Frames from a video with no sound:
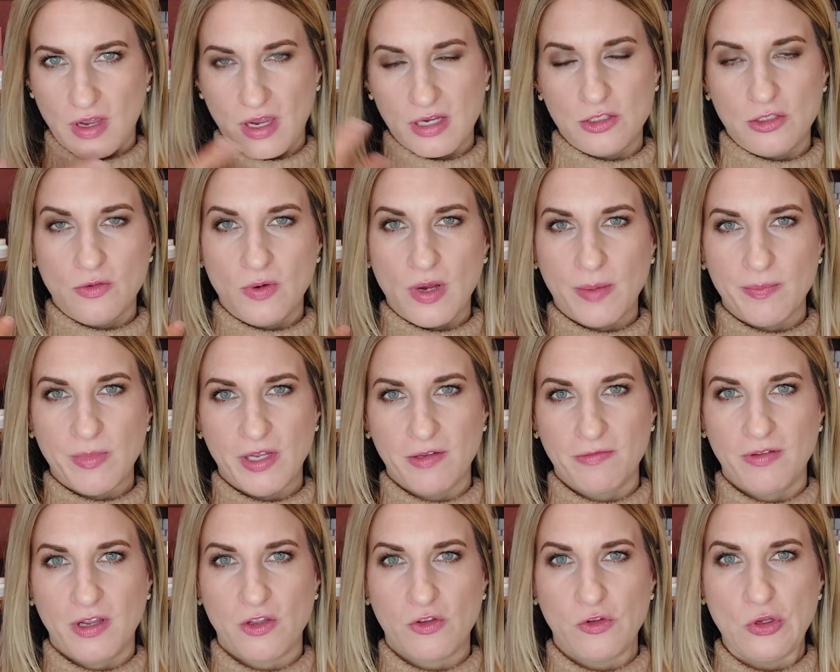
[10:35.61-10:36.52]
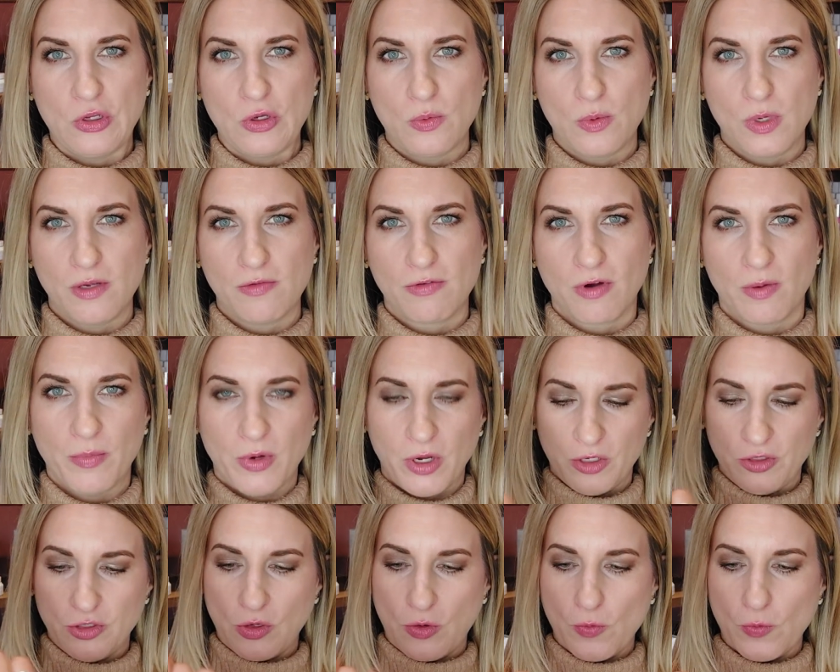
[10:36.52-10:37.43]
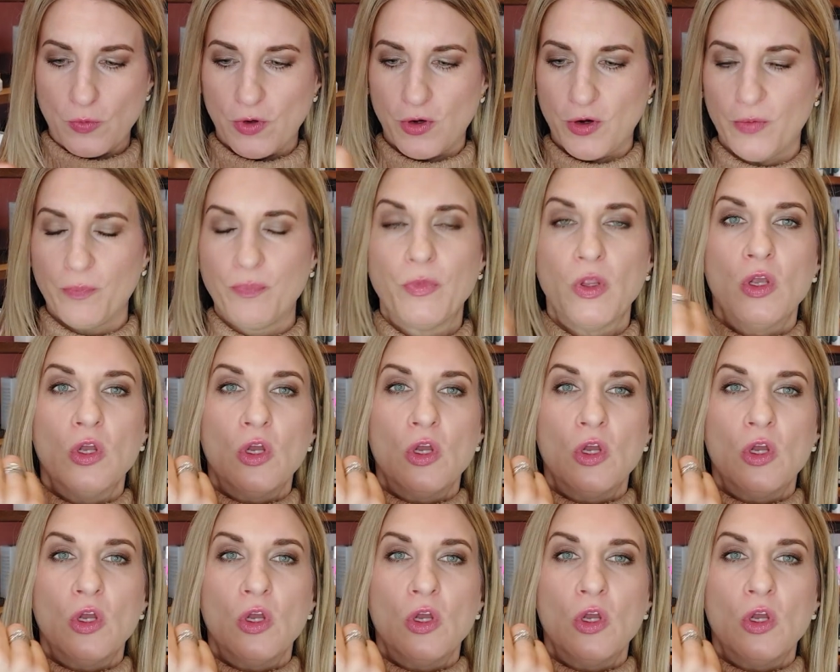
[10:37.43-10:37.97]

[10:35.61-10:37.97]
I do have my face dewy from a toner.